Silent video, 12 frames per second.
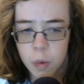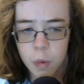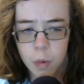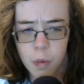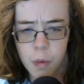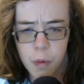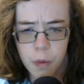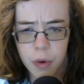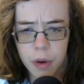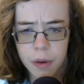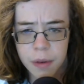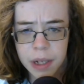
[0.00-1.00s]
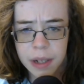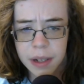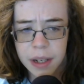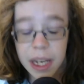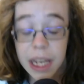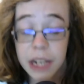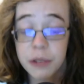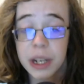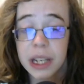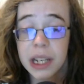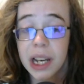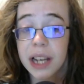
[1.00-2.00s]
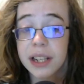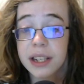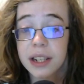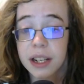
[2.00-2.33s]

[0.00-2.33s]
Oof. Anyway, I saw